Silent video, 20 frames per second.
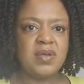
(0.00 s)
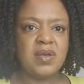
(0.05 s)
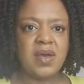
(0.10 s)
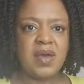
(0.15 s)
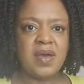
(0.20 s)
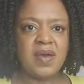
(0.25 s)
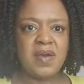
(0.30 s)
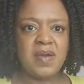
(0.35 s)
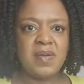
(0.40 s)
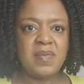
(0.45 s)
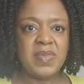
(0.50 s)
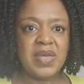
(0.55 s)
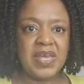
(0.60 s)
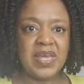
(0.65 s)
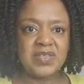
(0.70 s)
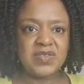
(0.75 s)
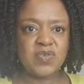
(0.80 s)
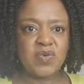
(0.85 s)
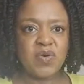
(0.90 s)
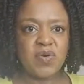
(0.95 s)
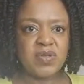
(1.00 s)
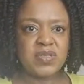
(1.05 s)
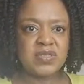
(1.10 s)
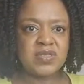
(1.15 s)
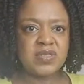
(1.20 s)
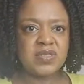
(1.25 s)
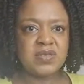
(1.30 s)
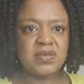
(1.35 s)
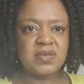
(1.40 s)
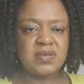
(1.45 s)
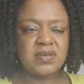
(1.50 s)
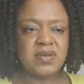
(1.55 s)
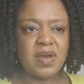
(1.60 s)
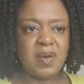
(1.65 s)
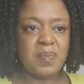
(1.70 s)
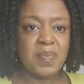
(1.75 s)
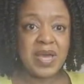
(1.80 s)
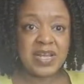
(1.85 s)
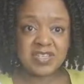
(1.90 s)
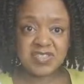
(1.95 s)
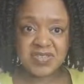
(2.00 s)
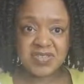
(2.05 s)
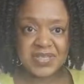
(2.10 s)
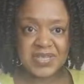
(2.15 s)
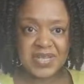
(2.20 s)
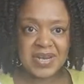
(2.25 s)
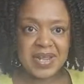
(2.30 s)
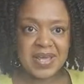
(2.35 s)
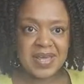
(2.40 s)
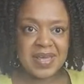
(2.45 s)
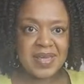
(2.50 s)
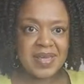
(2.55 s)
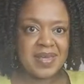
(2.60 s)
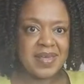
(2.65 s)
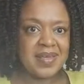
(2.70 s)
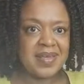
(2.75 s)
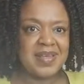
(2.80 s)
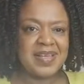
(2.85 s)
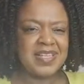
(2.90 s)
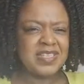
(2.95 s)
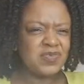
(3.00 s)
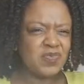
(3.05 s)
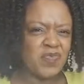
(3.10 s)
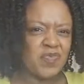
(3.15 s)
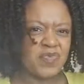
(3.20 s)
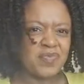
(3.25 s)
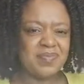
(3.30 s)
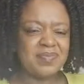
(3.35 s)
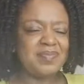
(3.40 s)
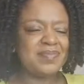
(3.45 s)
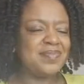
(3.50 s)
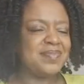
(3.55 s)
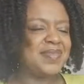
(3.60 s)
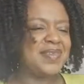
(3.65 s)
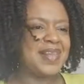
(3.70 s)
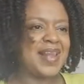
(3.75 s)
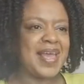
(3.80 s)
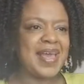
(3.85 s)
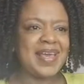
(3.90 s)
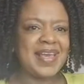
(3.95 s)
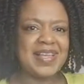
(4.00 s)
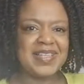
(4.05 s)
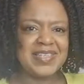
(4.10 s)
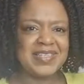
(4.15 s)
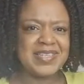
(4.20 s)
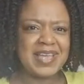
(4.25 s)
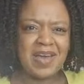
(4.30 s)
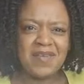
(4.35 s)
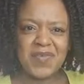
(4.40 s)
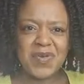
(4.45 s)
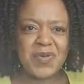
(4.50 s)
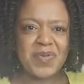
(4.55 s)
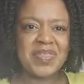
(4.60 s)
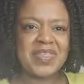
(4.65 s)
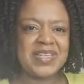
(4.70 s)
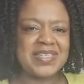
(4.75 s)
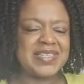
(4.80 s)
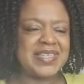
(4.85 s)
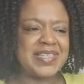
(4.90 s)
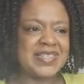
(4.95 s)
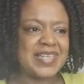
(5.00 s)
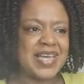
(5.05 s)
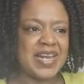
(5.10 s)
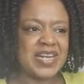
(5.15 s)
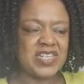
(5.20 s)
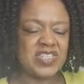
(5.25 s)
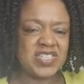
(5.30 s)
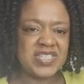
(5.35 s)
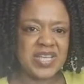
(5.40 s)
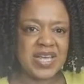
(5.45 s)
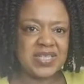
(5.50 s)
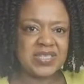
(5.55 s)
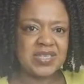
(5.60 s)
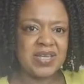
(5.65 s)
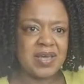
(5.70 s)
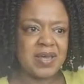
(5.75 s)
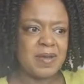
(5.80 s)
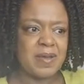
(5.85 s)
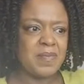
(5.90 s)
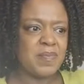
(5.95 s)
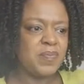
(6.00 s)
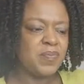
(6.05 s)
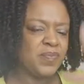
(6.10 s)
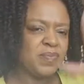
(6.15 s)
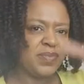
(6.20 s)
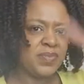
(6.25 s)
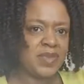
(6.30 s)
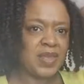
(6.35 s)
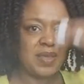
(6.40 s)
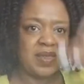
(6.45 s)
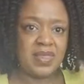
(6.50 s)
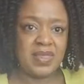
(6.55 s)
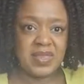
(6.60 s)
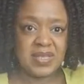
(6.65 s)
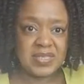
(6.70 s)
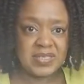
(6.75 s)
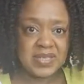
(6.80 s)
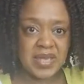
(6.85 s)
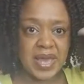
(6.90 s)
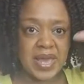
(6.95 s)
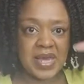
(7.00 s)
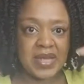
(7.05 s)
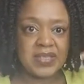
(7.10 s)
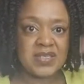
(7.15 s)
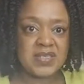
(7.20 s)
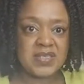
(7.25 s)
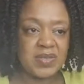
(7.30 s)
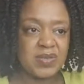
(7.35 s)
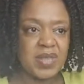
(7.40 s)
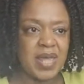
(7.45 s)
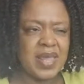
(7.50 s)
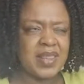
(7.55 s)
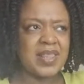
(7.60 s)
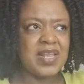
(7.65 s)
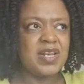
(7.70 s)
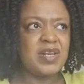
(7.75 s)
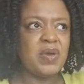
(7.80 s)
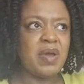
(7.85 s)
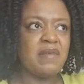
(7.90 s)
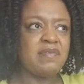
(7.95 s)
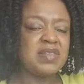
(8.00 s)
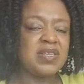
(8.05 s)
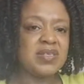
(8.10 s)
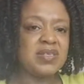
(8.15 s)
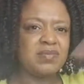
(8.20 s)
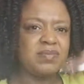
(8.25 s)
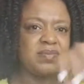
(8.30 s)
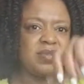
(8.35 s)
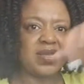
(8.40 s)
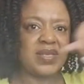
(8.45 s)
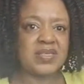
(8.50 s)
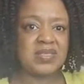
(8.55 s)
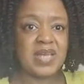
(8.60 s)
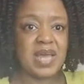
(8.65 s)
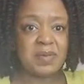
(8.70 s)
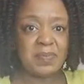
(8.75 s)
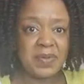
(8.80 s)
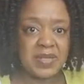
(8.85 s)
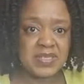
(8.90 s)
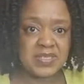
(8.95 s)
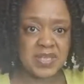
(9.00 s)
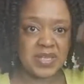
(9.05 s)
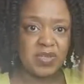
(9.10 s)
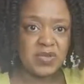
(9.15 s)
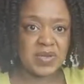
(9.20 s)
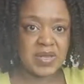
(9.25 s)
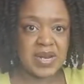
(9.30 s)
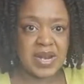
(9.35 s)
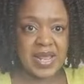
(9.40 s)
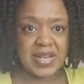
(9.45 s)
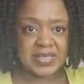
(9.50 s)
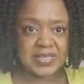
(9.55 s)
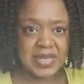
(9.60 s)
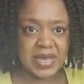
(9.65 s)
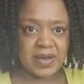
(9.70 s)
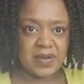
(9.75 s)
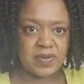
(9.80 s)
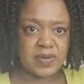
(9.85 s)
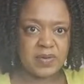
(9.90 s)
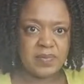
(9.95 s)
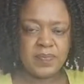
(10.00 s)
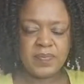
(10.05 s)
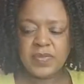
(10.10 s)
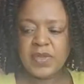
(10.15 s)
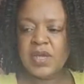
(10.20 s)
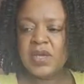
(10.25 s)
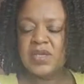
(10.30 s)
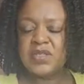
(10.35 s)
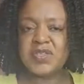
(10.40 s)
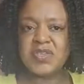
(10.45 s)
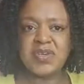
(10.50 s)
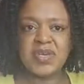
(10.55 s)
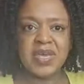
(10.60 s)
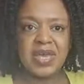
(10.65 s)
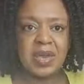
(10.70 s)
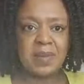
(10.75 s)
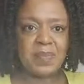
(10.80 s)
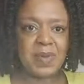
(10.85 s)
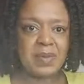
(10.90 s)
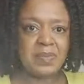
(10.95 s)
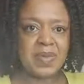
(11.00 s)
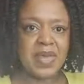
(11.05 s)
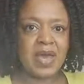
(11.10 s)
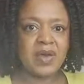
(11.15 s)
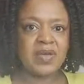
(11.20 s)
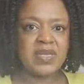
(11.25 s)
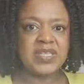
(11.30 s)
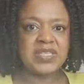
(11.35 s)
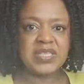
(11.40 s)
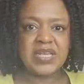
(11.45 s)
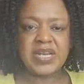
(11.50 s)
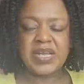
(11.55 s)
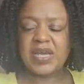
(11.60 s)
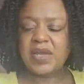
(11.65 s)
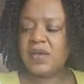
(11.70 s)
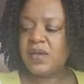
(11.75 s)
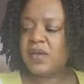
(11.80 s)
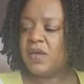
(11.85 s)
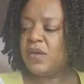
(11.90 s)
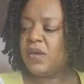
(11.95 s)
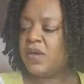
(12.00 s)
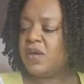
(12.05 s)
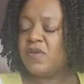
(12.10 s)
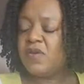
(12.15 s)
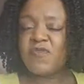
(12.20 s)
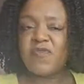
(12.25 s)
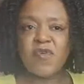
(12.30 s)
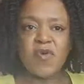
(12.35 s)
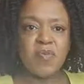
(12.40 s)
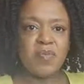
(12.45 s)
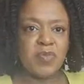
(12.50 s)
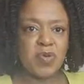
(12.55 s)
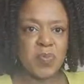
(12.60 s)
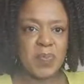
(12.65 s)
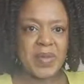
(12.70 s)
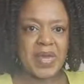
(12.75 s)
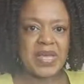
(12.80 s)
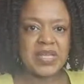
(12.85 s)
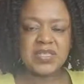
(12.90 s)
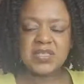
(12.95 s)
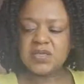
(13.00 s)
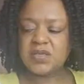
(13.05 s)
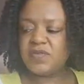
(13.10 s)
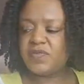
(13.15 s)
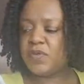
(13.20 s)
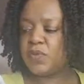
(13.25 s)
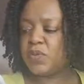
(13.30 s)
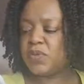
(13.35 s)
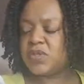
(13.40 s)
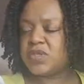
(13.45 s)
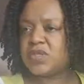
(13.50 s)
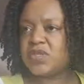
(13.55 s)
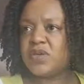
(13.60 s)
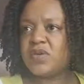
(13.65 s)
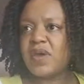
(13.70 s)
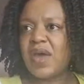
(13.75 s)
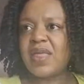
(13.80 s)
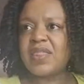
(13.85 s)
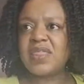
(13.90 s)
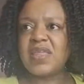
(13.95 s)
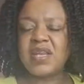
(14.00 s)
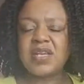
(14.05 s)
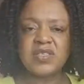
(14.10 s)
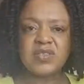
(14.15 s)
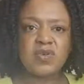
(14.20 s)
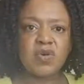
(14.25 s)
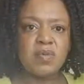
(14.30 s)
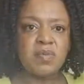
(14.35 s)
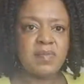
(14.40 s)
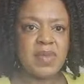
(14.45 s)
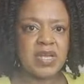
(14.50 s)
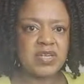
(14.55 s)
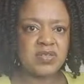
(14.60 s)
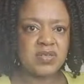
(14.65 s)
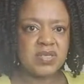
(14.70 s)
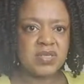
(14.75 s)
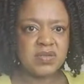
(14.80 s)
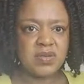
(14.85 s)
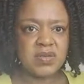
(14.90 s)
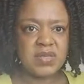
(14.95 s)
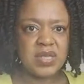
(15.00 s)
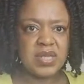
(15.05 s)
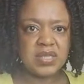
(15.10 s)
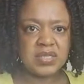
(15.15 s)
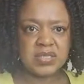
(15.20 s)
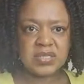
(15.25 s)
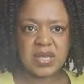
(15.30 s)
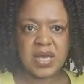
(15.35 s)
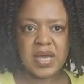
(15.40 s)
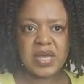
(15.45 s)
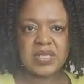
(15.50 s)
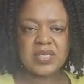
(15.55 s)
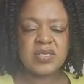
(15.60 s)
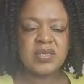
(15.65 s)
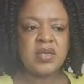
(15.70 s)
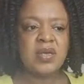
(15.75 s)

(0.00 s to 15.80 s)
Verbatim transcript: um it's got a mattress in it. It's like, it doesn't have a lot of things inside. It just has um the sides, and then you have the the side piece that you can let down so you can get baby out easily from your bed if you want to. And then it's got a mattress on the inside,